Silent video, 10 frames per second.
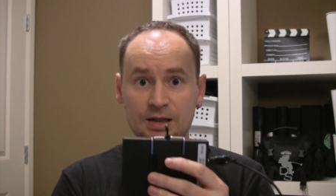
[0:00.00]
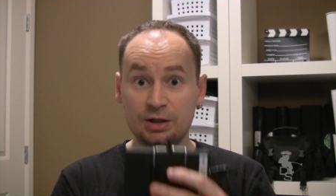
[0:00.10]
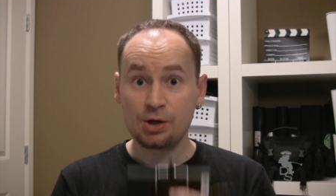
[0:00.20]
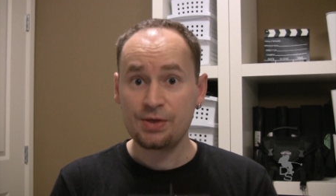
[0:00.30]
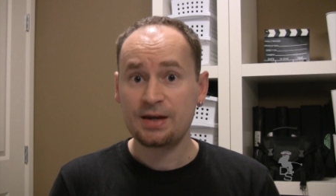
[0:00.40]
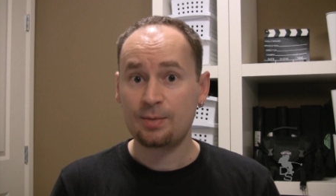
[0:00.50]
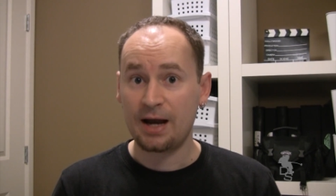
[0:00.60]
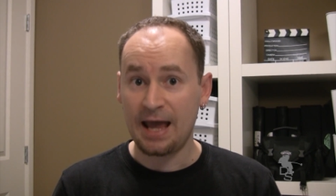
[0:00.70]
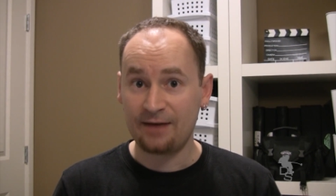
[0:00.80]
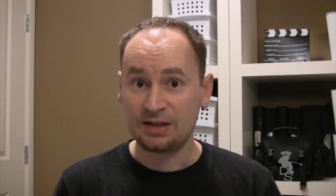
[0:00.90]
The good thing
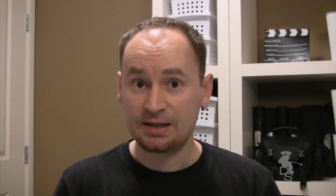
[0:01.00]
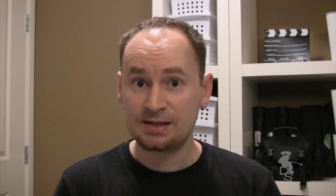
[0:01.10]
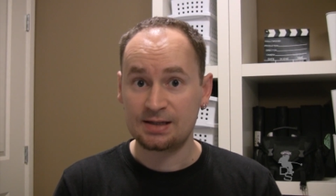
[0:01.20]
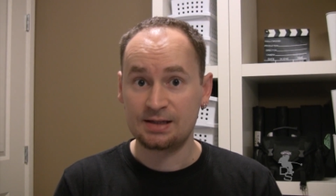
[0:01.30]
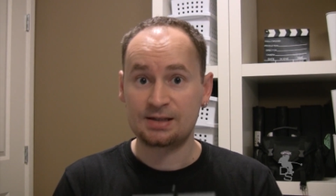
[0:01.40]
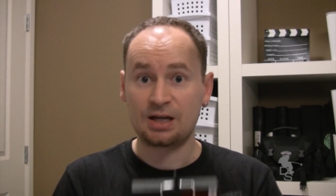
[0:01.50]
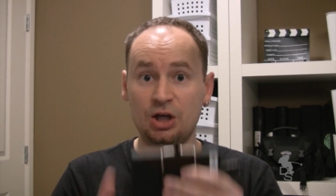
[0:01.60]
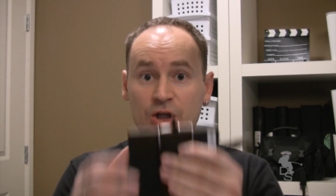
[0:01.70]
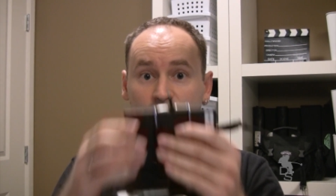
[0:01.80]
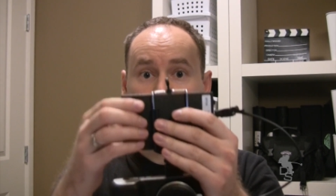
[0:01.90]
about having this is
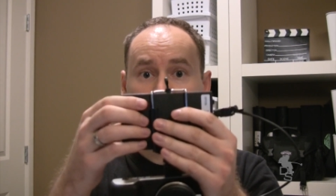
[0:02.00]
you